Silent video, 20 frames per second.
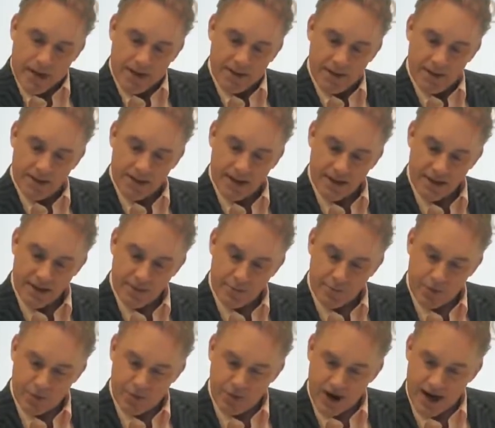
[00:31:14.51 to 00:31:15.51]
in the sense
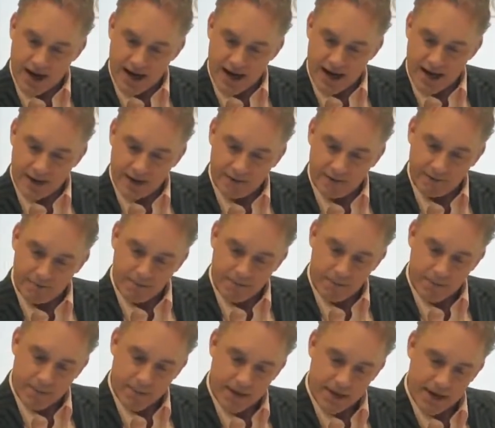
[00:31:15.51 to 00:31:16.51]
of providing
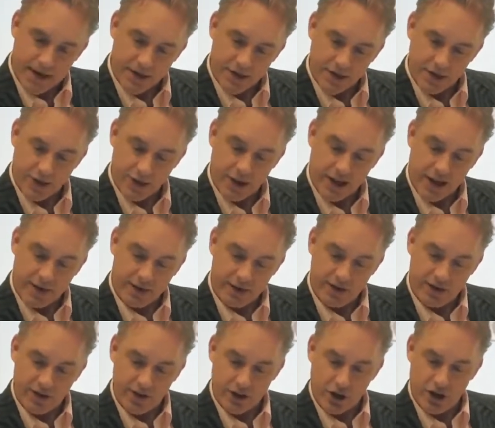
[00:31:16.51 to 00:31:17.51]
a certain
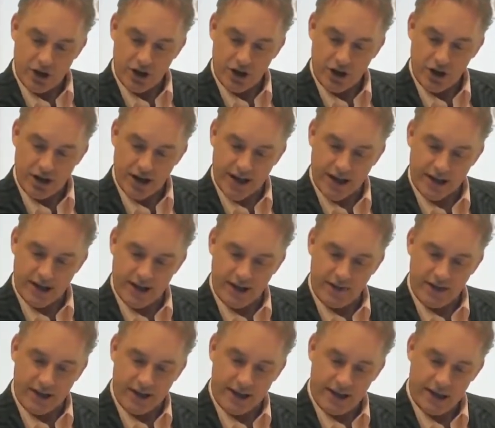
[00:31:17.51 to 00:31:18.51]
level of endogenous
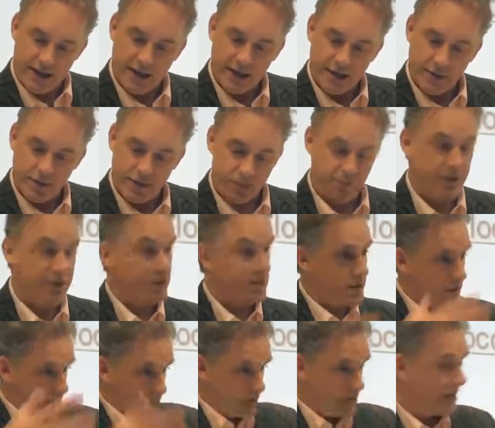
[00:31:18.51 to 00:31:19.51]
activity, which
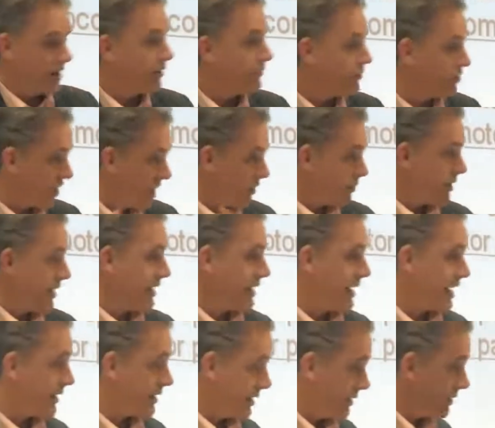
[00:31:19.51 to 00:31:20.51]
means
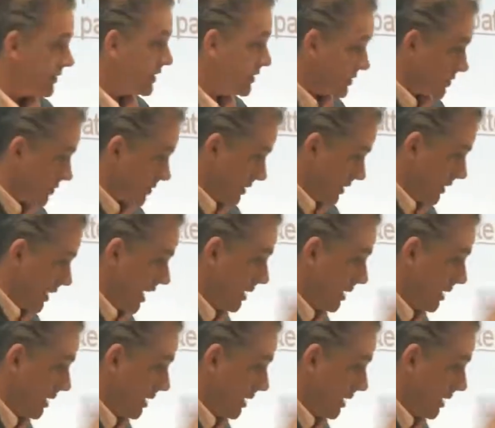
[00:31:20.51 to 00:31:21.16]
self-generated activity, so the